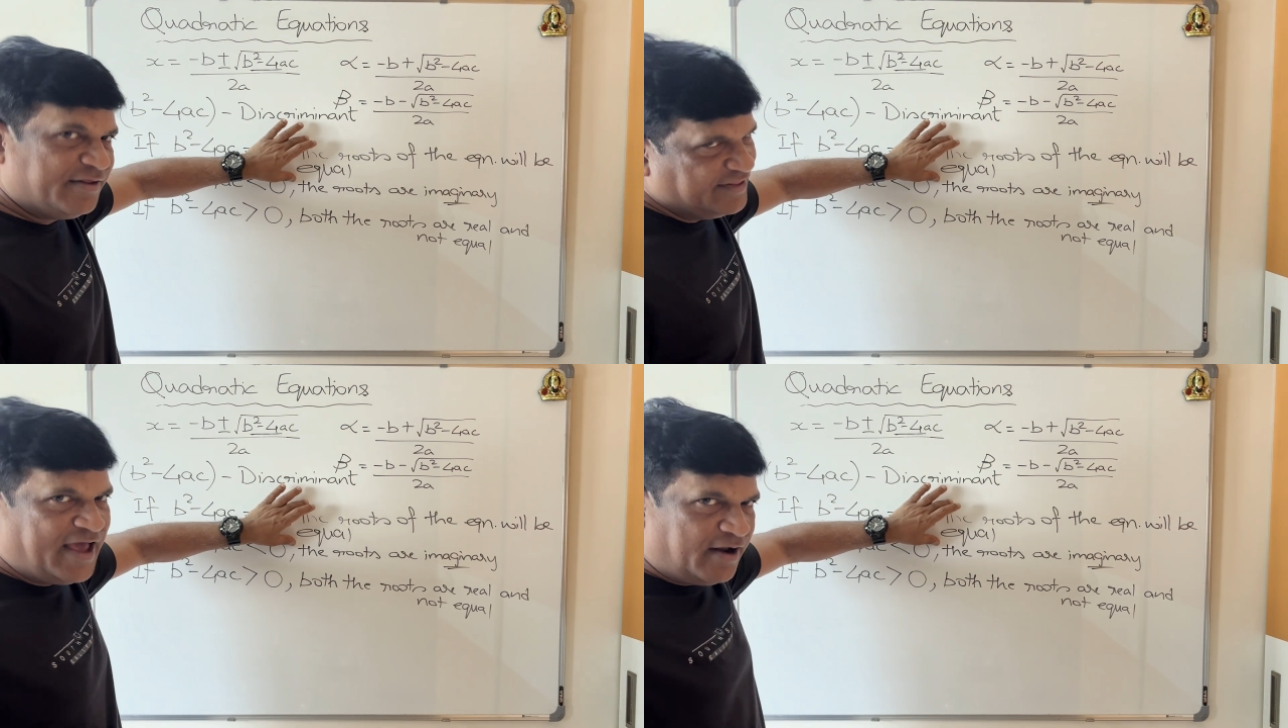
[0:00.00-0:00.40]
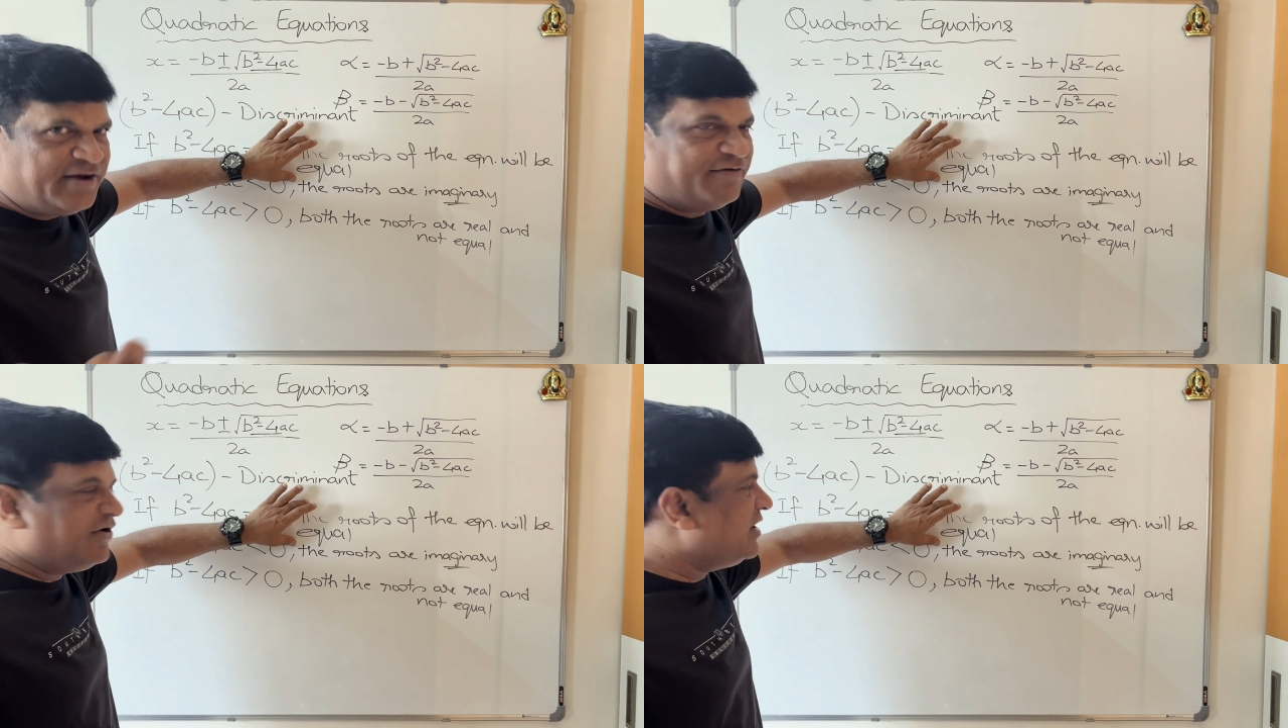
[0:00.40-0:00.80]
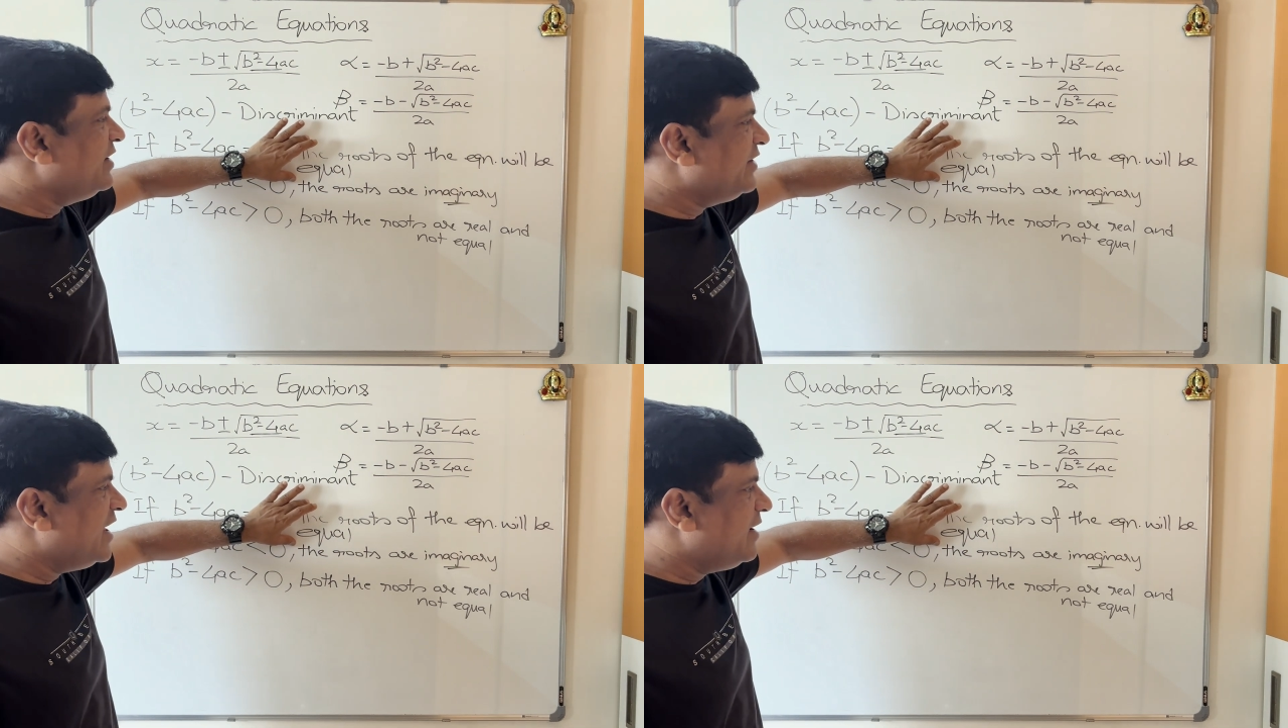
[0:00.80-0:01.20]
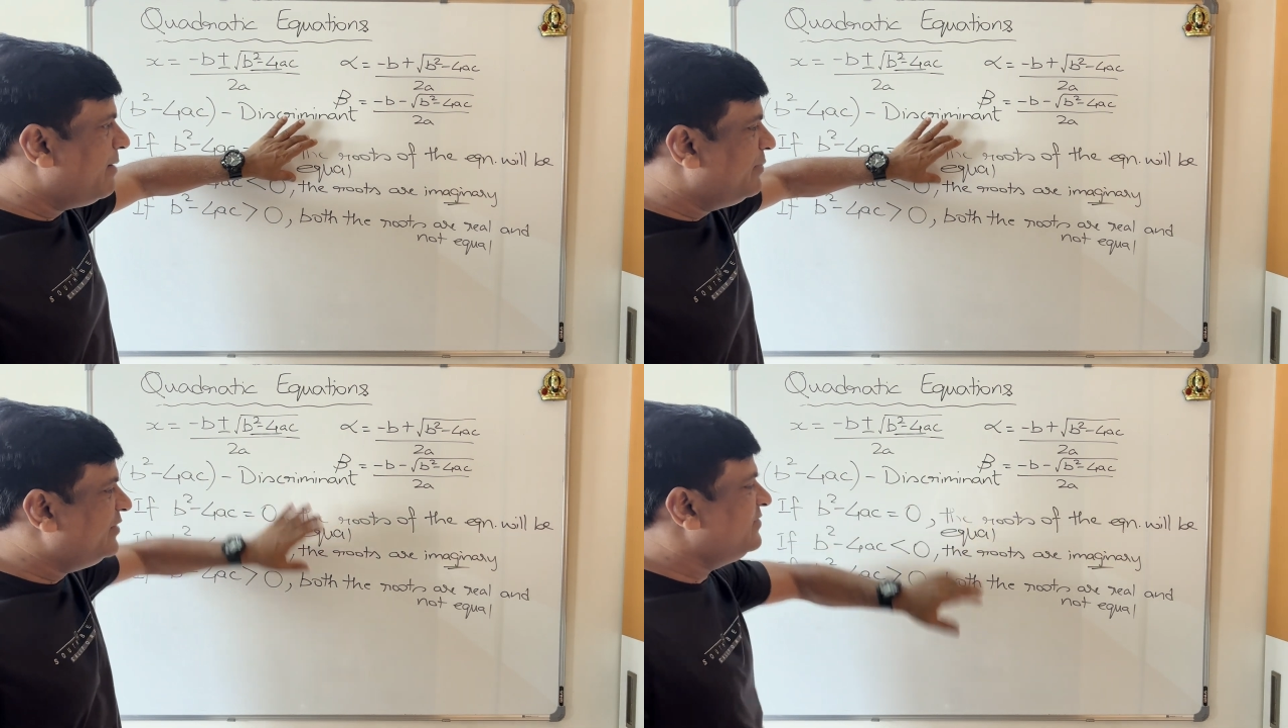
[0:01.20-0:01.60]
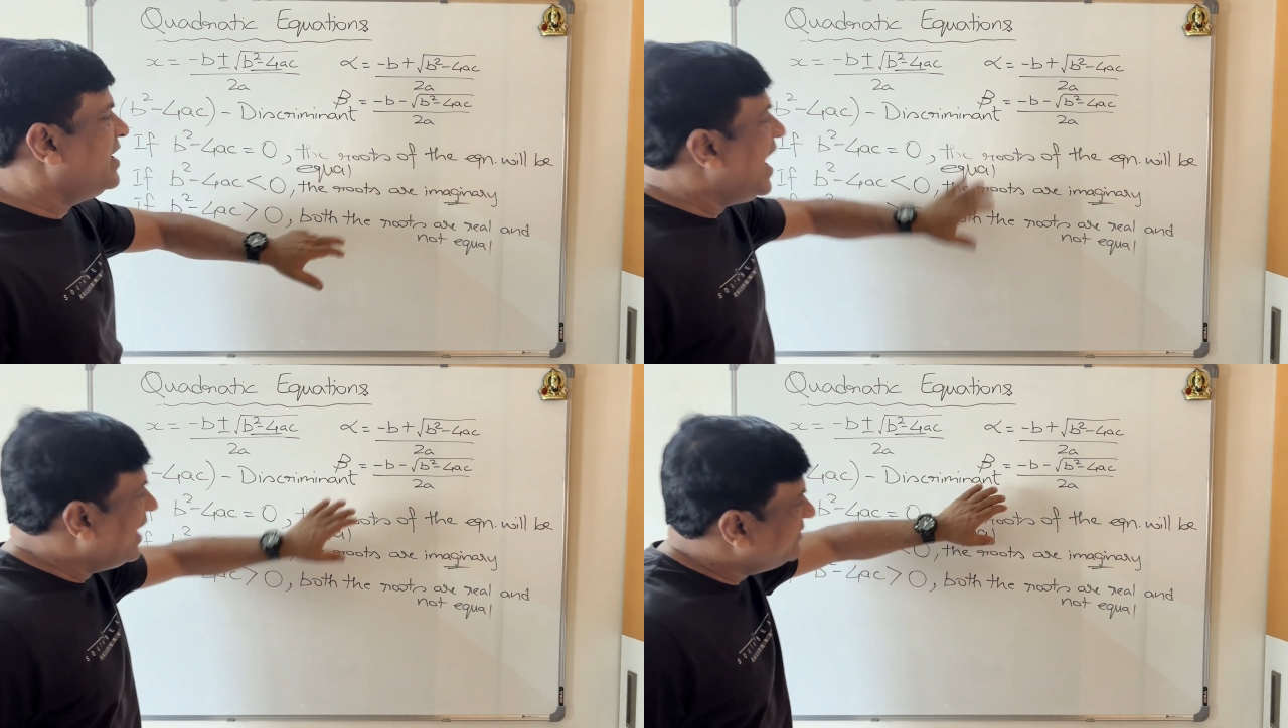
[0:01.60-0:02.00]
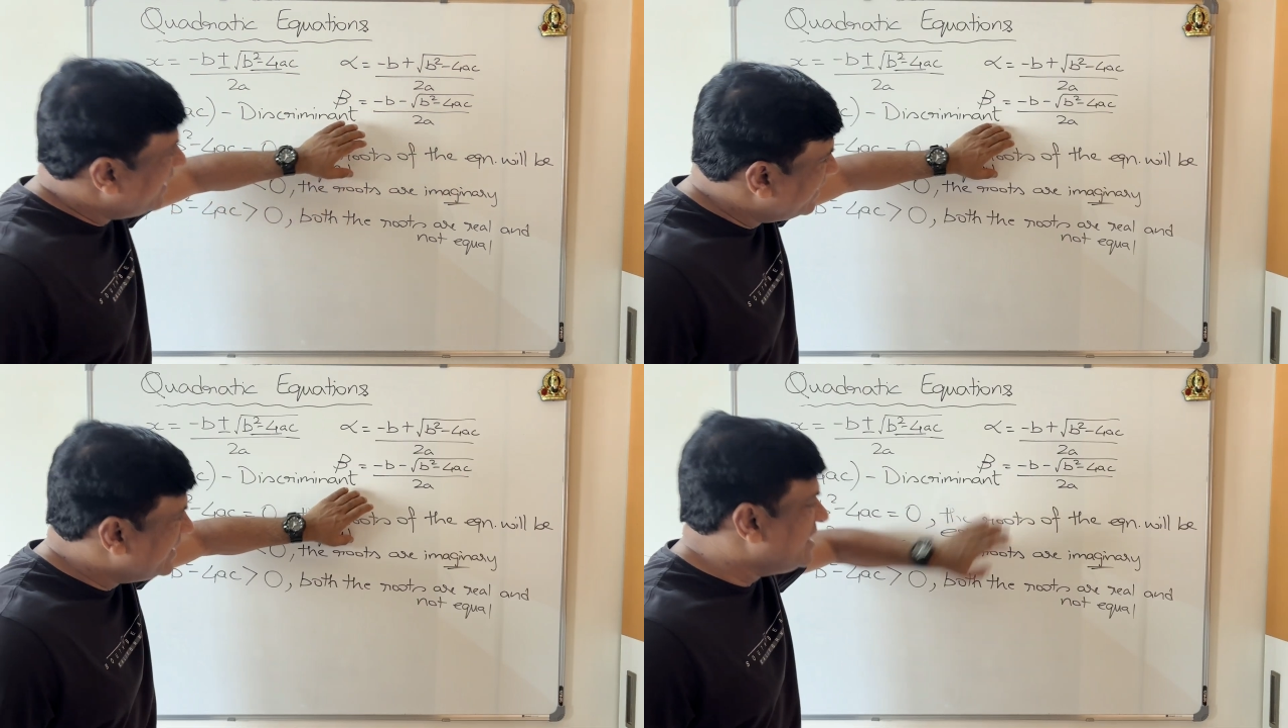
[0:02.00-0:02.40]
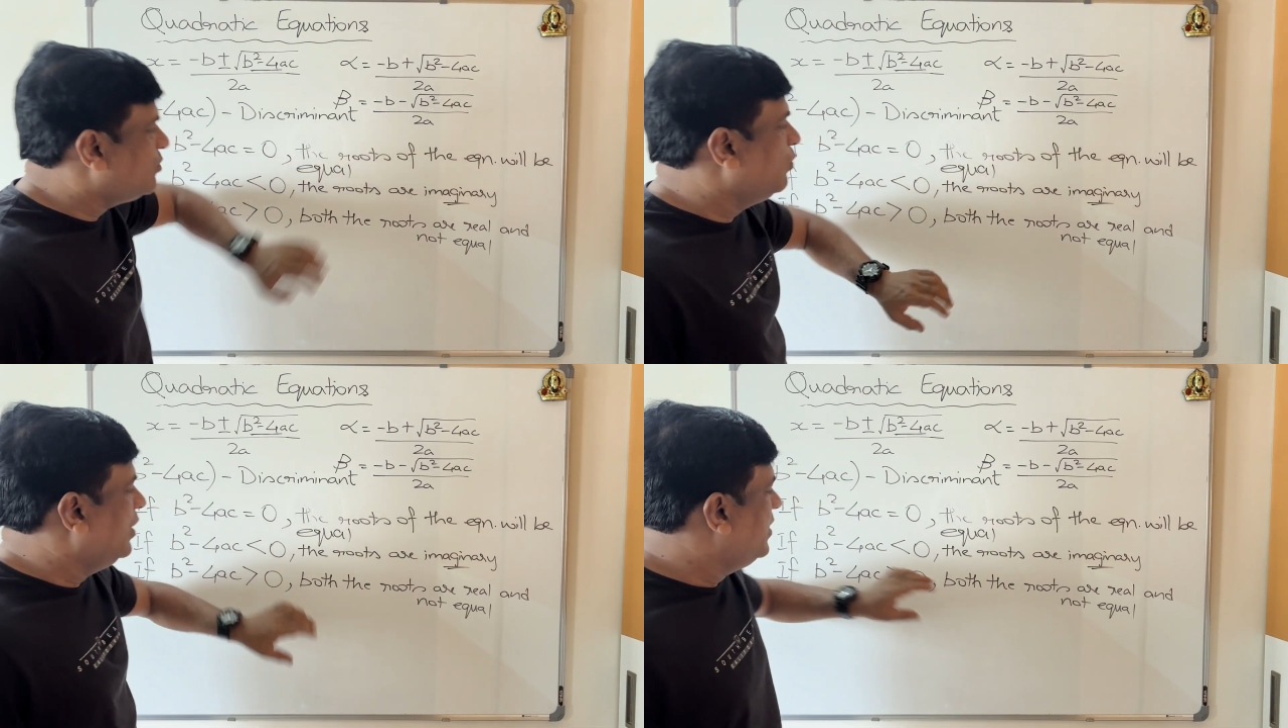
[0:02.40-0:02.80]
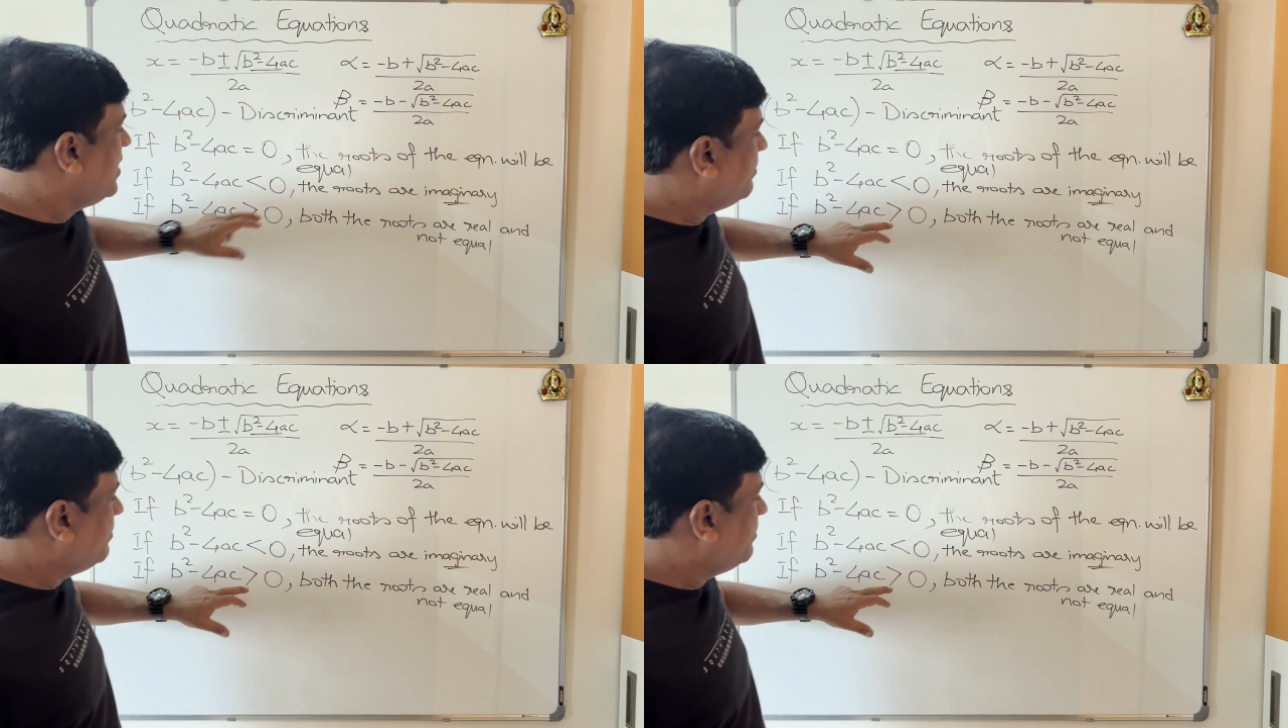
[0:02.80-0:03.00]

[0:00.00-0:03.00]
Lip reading: They are definitely real numbers and they are equal.